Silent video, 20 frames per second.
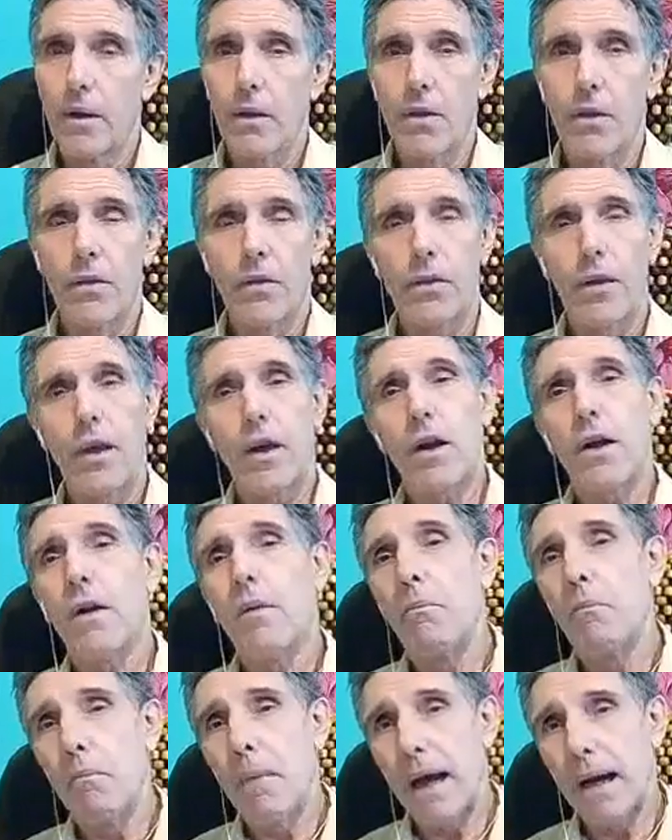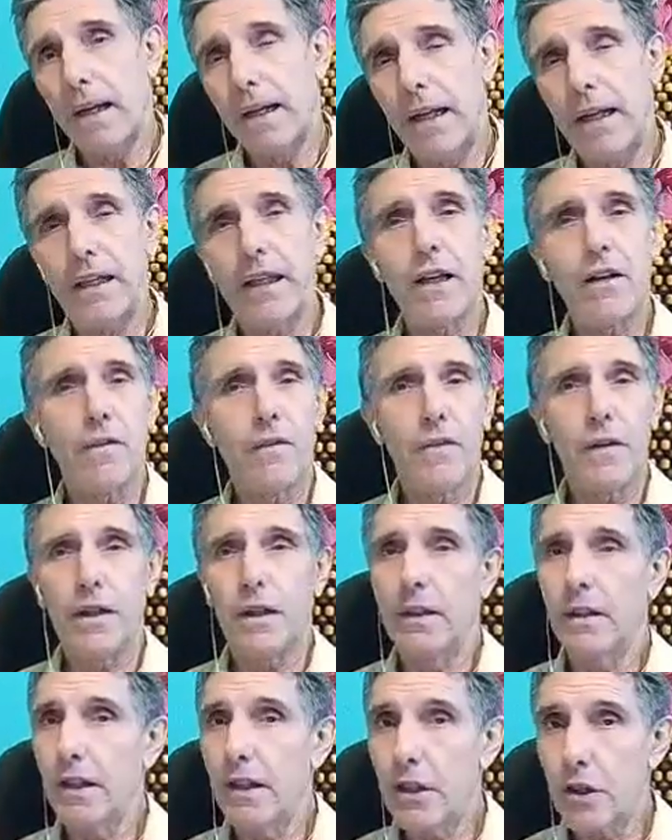their magnetic
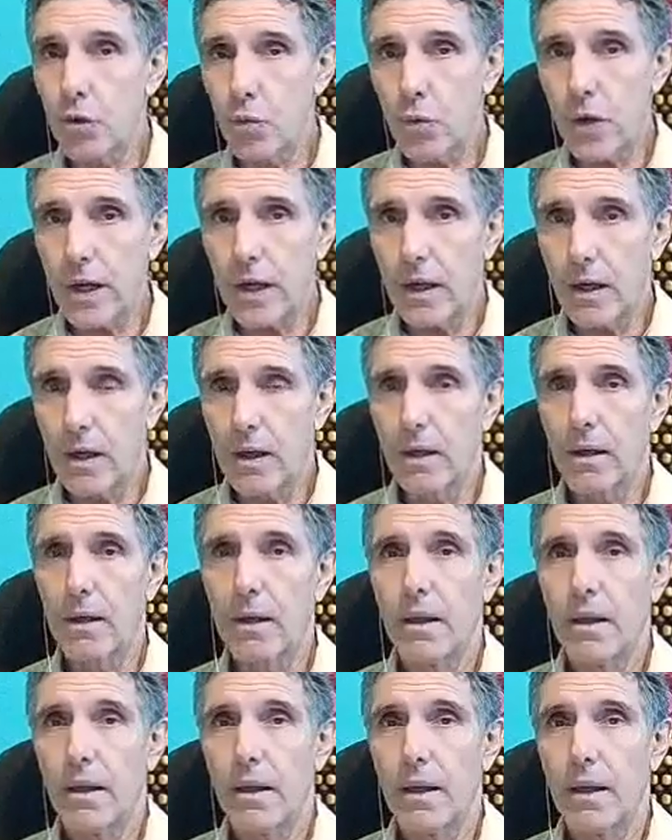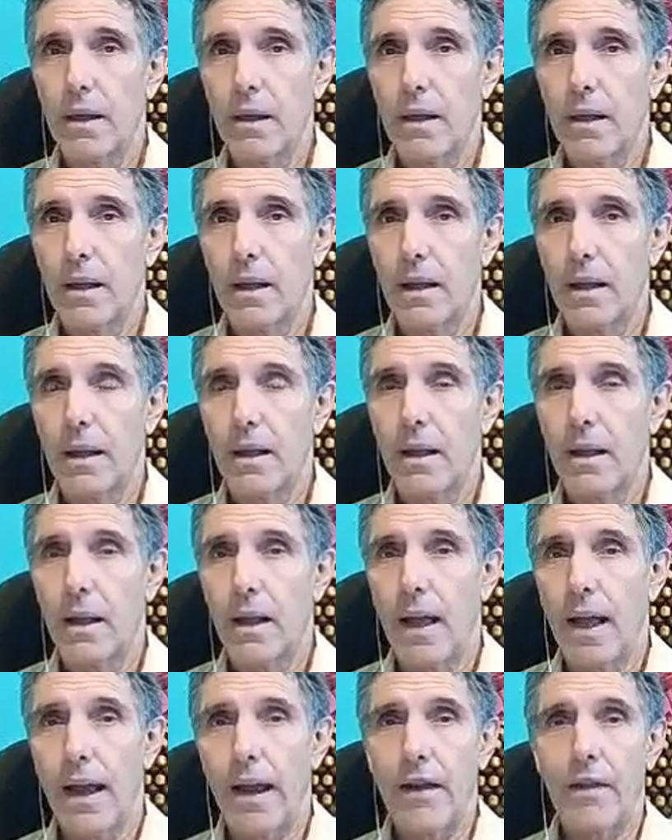field is weak.
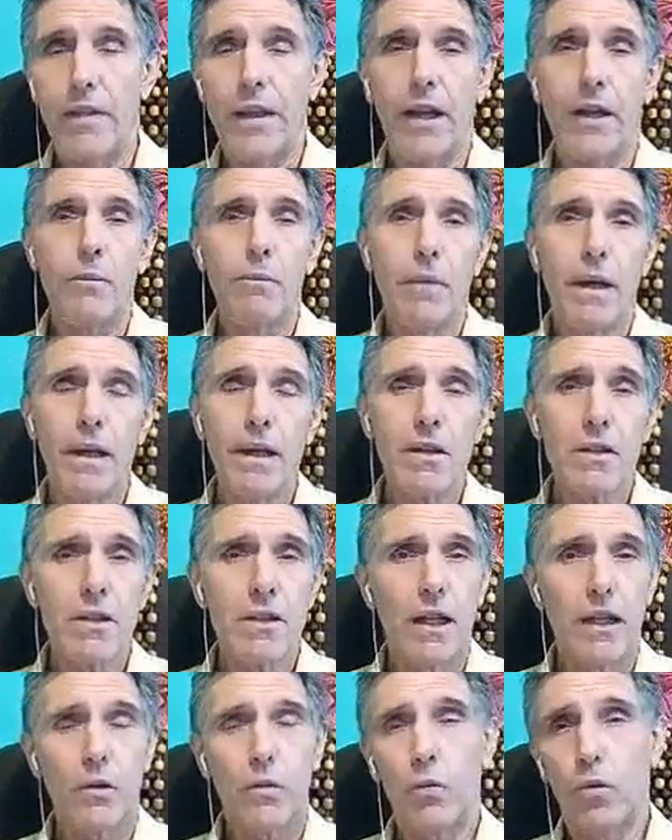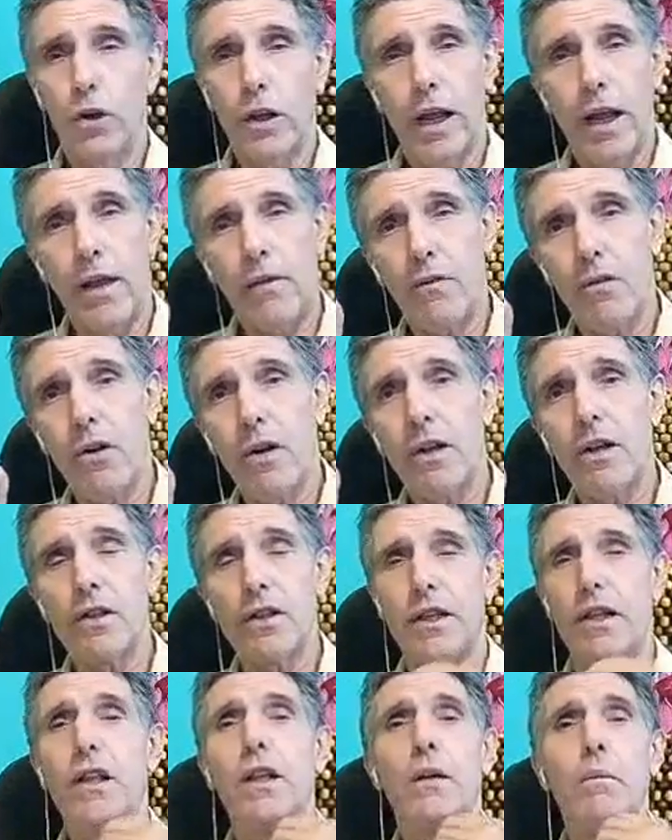And that means that whatever
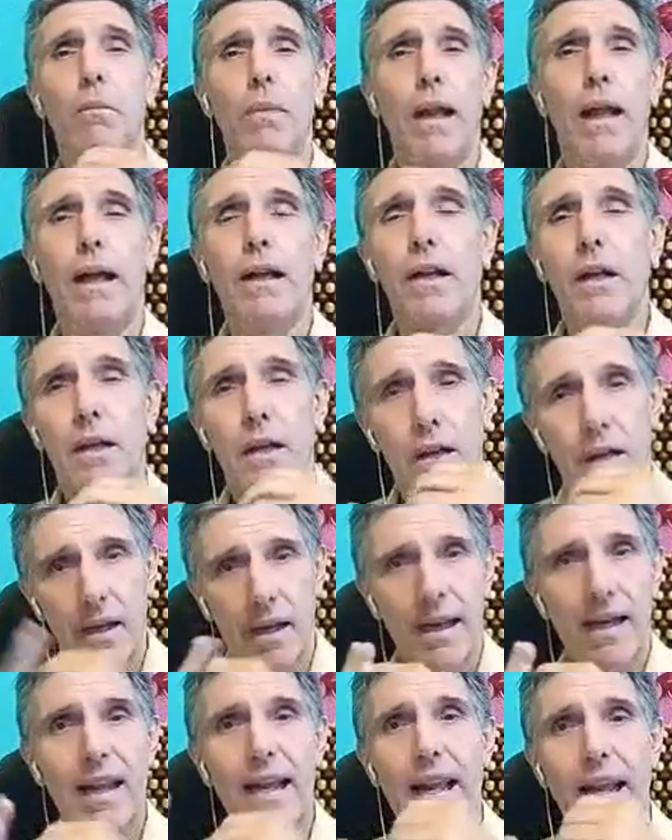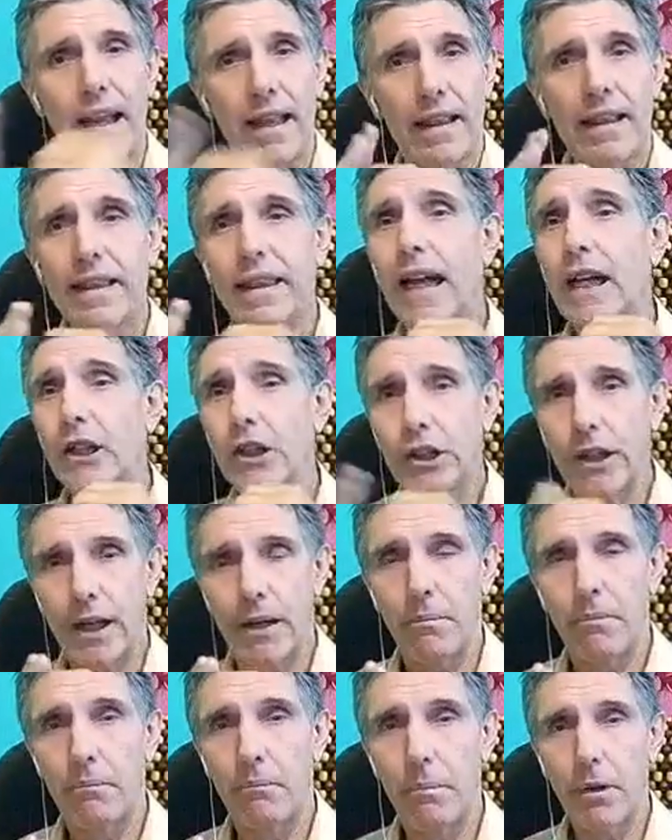is in the blood can touch
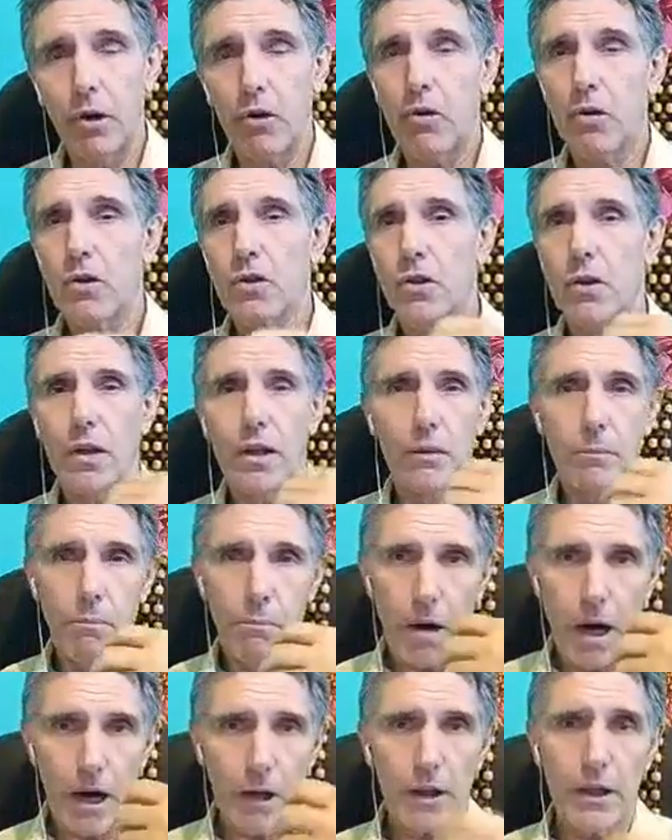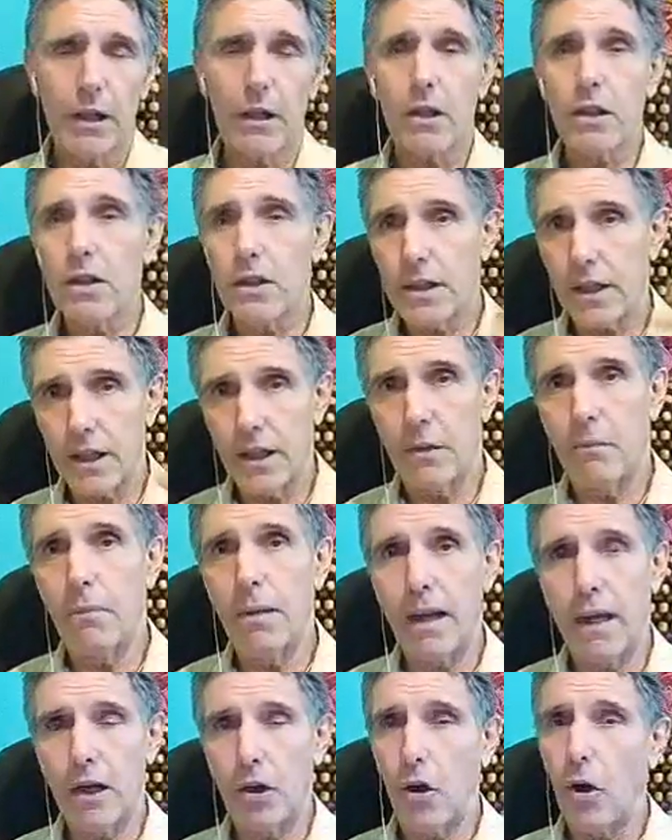them, because particles in the
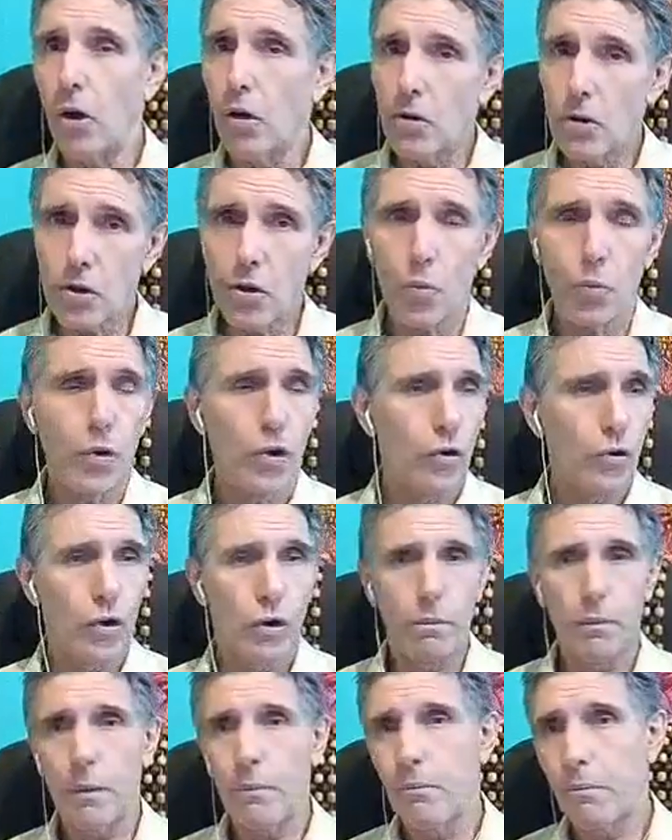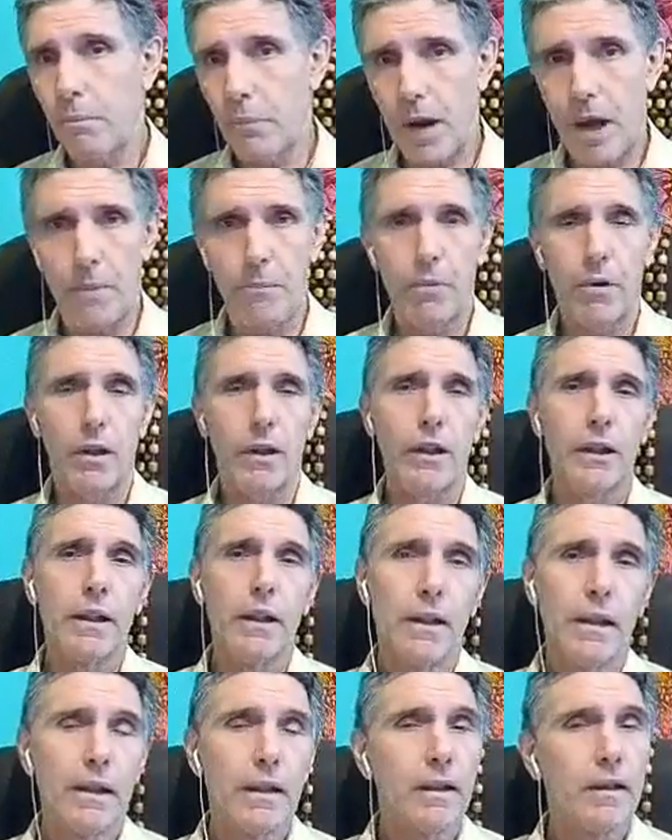blood also will not be properly
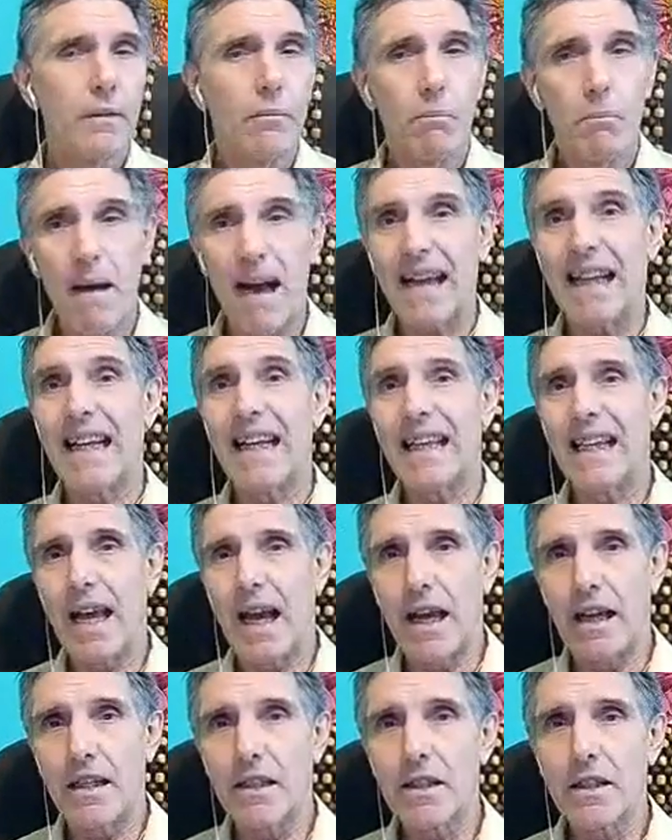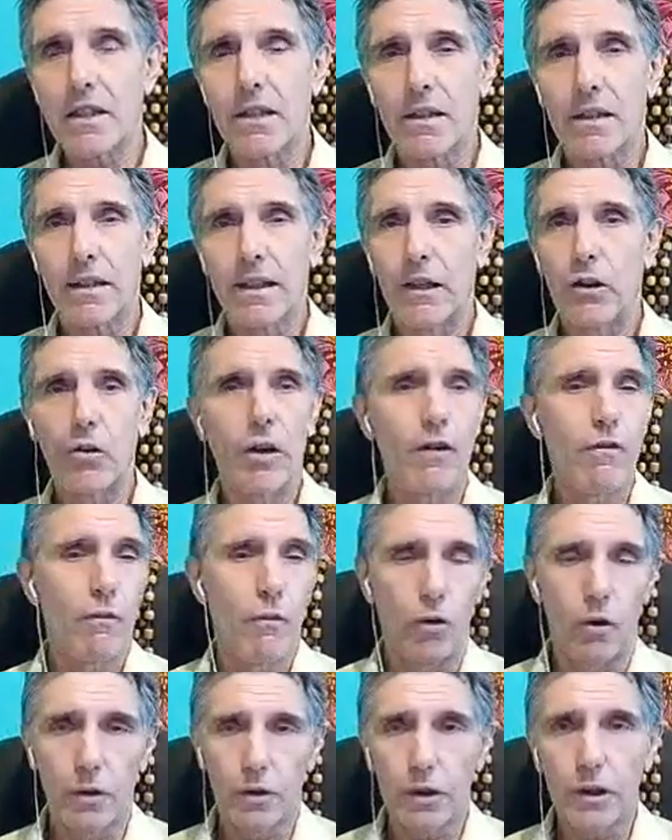magnetized. They don't have
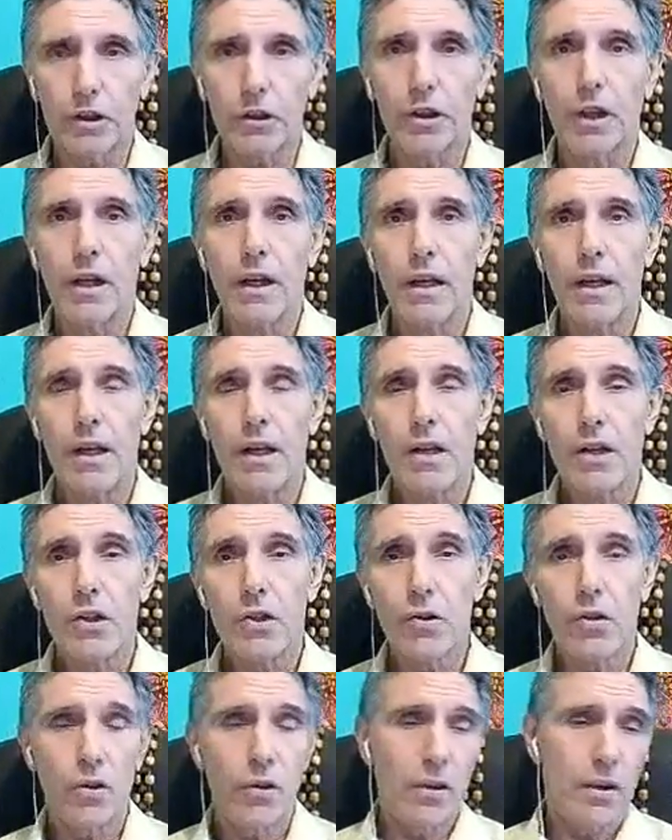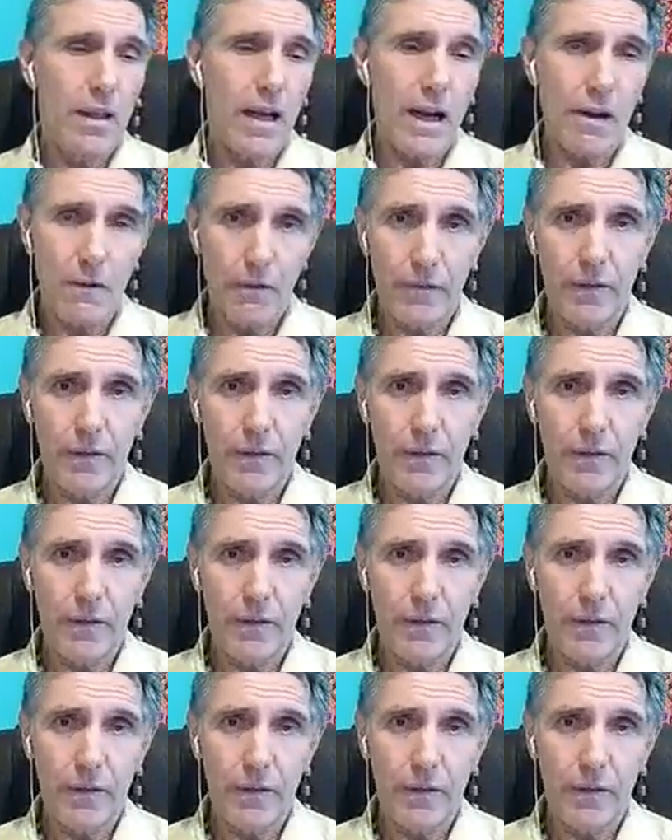voltage. So their